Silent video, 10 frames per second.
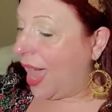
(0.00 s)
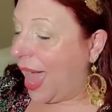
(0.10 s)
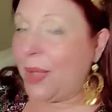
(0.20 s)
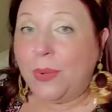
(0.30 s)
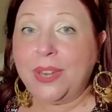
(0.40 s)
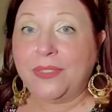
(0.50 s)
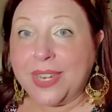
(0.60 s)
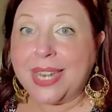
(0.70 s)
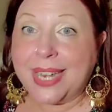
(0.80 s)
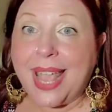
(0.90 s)
I would have
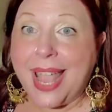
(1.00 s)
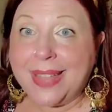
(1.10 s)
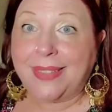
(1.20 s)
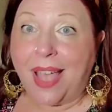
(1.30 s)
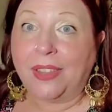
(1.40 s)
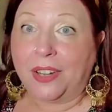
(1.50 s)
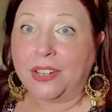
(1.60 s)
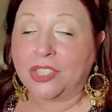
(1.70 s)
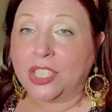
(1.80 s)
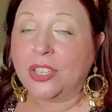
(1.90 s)
needed
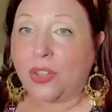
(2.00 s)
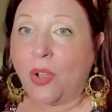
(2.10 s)
$8 to